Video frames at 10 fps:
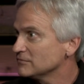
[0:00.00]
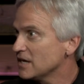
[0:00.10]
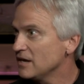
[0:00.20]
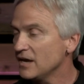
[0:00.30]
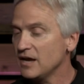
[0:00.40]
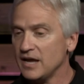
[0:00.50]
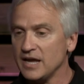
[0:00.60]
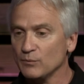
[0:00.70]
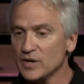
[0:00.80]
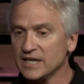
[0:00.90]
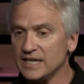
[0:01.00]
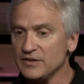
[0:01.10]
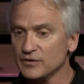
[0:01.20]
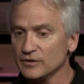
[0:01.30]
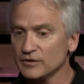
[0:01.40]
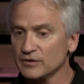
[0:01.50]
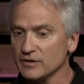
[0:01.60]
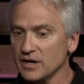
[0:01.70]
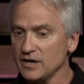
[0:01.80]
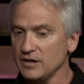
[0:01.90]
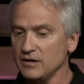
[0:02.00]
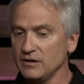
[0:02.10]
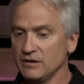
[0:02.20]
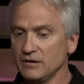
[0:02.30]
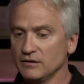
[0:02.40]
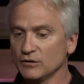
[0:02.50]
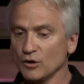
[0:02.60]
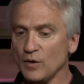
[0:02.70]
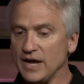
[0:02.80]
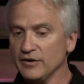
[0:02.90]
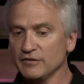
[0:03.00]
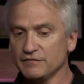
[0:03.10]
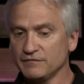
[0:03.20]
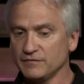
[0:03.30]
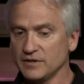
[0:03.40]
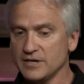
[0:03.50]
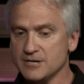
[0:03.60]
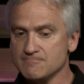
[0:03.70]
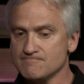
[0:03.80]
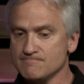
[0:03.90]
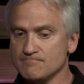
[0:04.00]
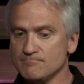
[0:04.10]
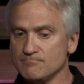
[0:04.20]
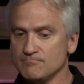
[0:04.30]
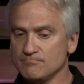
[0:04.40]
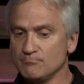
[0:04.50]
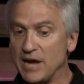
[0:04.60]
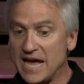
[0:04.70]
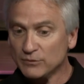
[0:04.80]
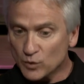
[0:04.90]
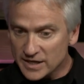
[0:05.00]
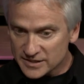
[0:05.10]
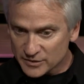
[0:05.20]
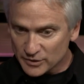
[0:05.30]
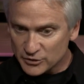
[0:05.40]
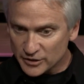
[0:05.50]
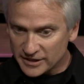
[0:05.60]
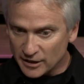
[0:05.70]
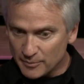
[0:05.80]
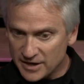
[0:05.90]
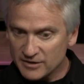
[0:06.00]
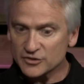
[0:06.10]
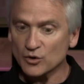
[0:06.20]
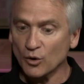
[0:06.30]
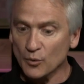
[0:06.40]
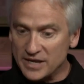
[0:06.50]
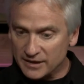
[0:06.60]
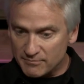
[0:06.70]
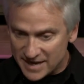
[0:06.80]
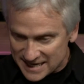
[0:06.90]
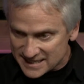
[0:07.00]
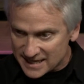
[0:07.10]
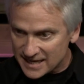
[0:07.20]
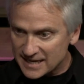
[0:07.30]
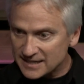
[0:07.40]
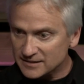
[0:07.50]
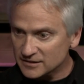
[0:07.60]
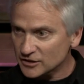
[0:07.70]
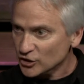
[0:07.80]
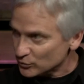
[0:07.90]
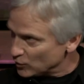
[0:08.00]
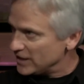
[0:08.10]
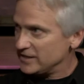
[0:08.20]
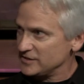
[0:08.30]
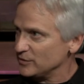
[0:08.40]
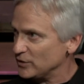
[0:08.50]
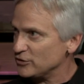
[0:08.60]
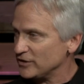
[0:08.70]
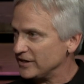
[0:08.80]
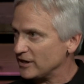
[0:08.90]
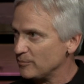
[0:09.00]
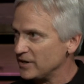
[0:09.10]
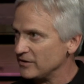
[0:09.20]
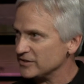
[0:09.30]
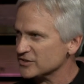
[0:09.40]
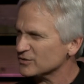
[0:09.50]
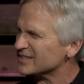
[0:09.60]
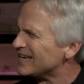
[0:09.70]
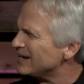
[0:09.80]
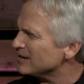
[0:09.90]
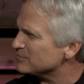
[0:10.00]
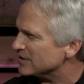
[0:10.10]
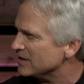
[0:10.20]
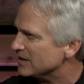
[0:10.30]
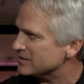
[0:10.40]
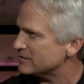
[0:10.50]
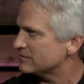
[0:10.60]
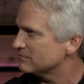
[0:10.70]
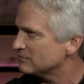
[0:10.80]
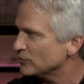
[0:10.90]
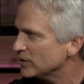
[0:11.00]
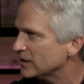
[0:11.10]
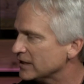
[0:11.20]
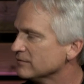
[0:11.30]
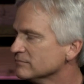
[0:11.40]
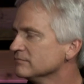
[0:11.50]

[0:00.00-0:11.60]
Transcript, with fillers: Mm. And we can either uh, grow out of um, bad ways that we treated our parents, or we can maintain good ways that we treated our parents. So it's kind of up to us, mm. really.